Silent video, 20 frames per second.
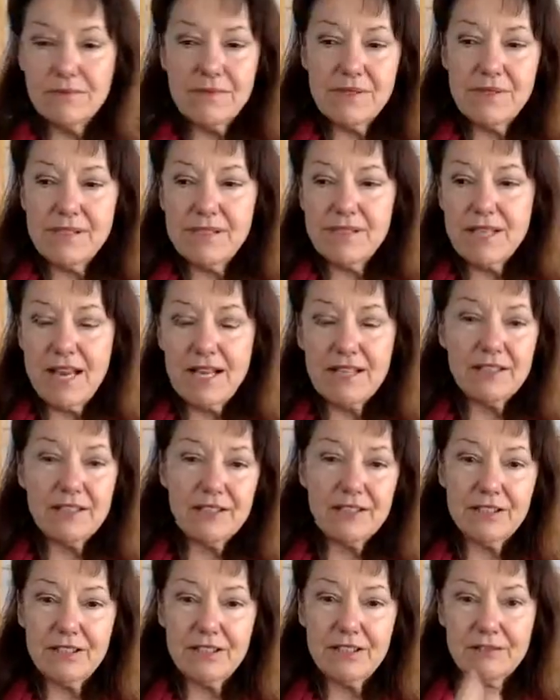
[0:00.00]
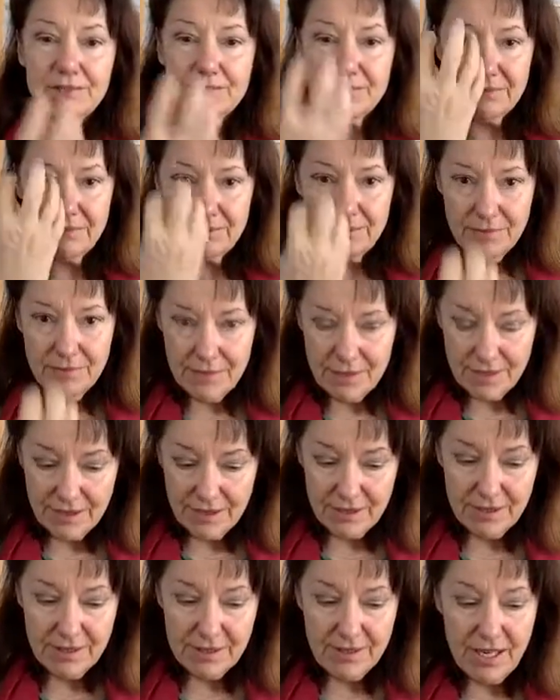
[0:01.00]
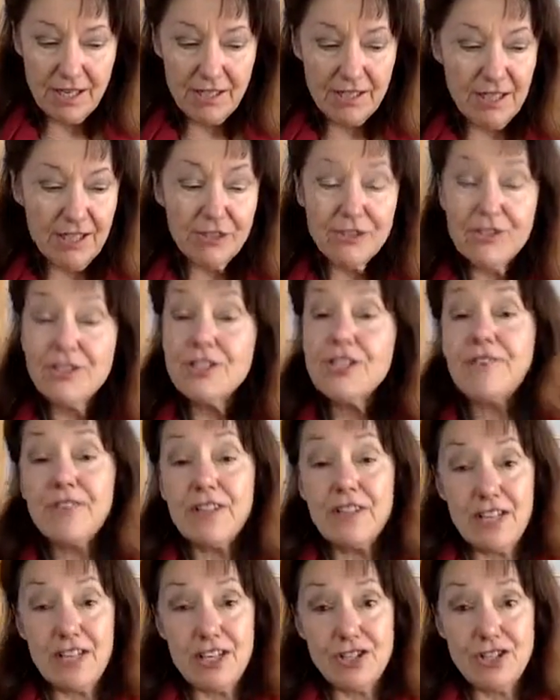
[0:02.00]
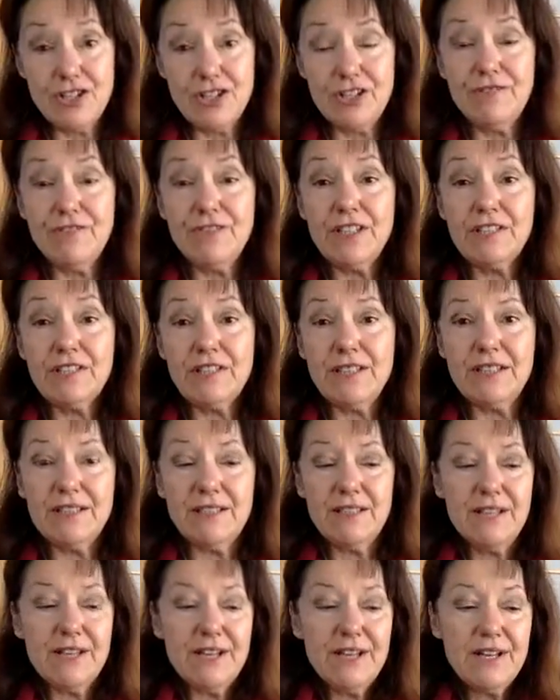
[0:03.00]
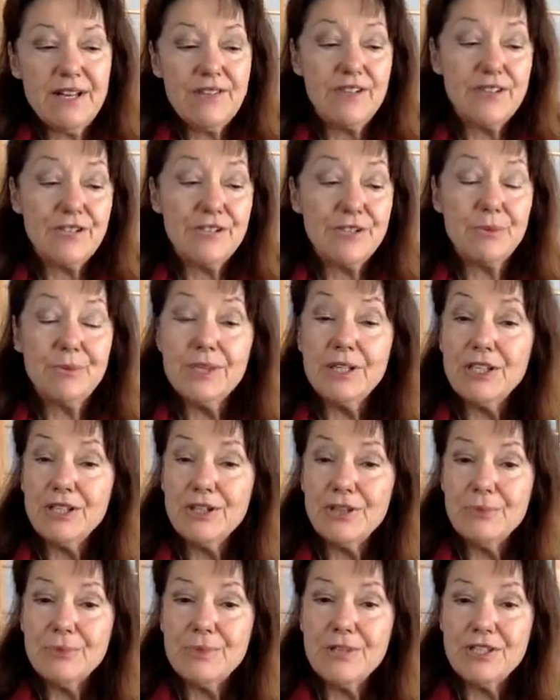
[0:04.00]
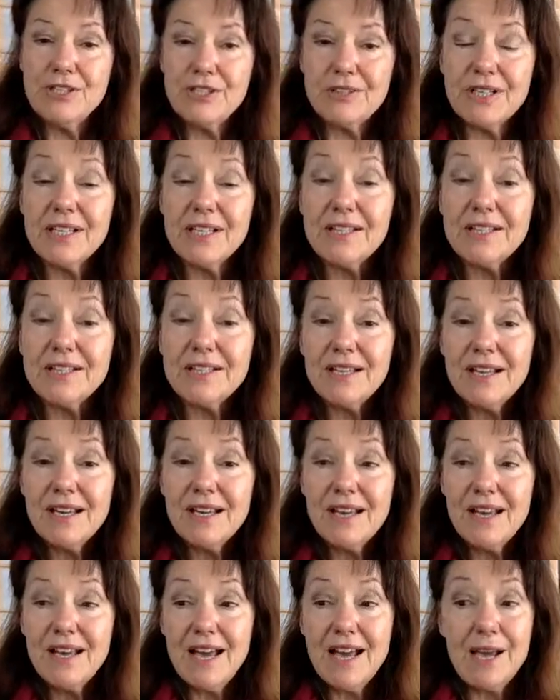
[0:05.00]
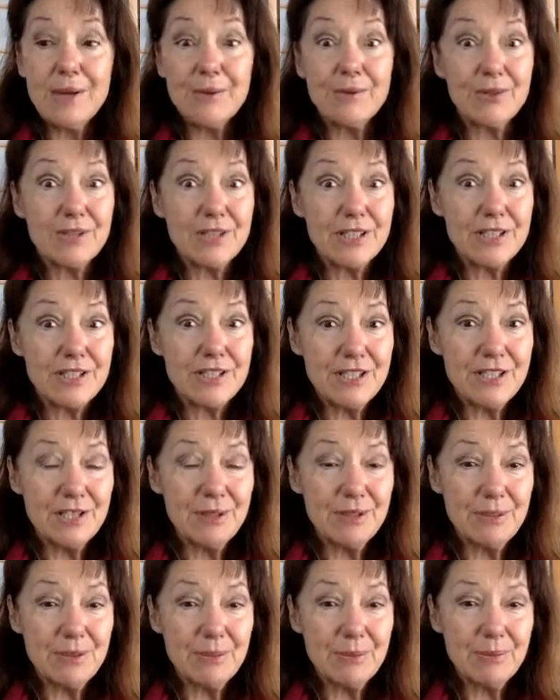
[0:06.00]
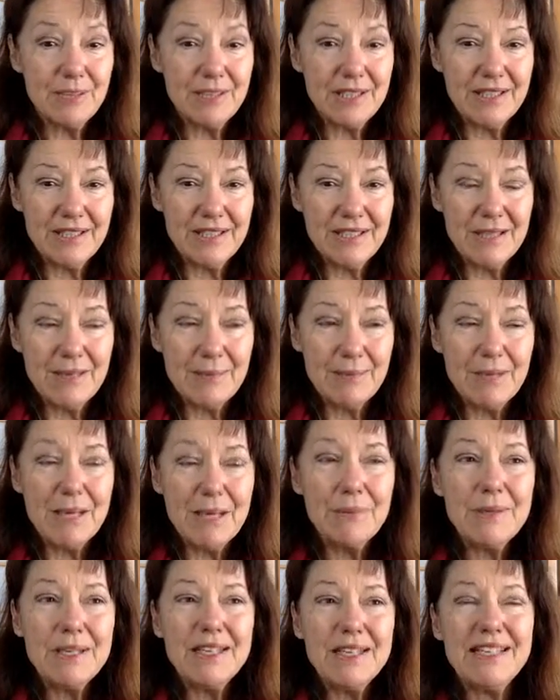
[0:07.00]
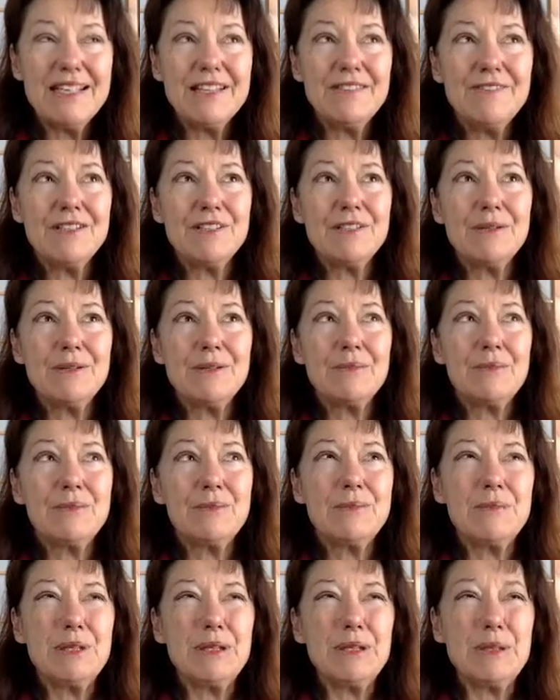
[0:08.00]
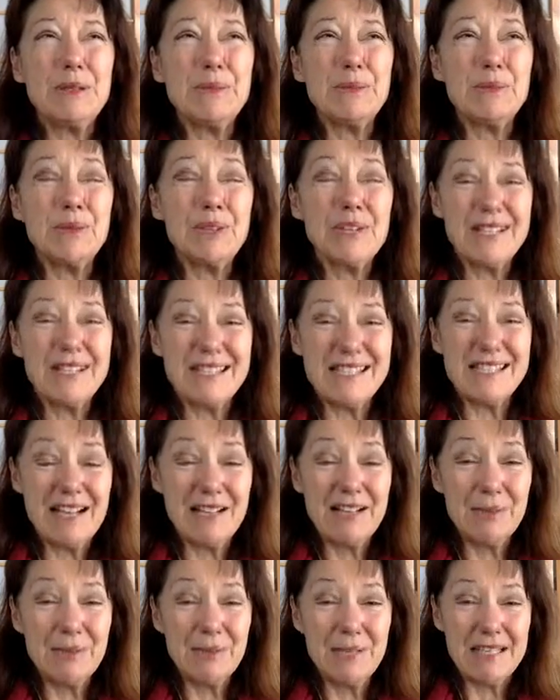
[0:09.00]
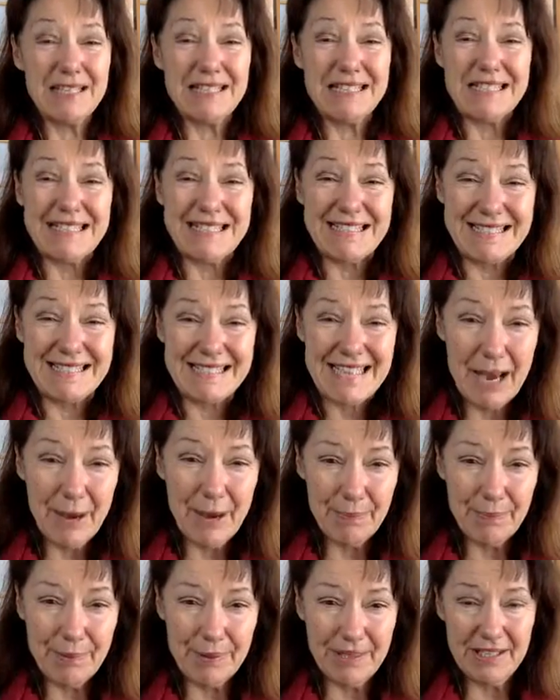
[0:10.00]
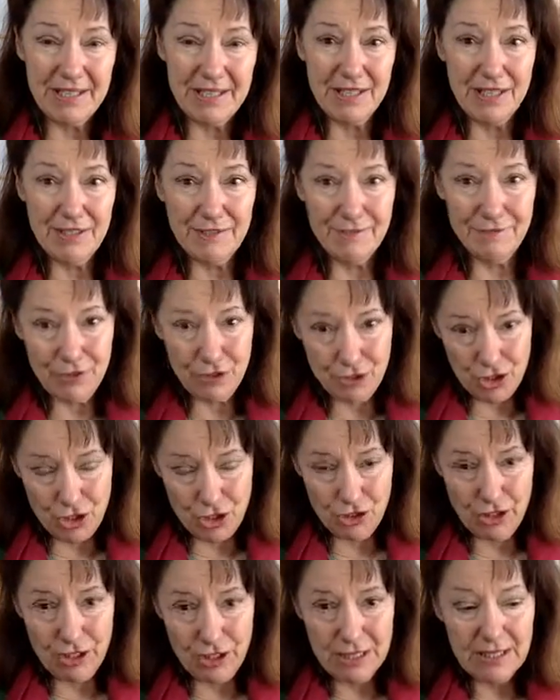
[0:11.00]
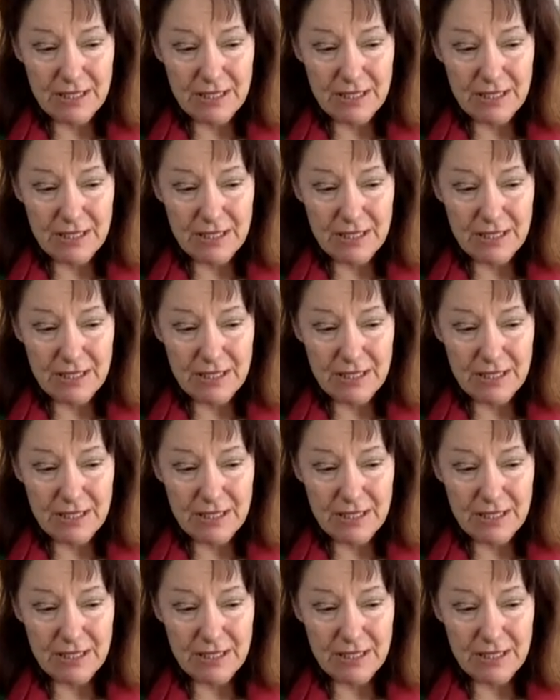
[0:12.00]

cyclic sucking suffocation feeling that so many humans are in and will continue to be in, and maybe even in a more accelerated depth in the future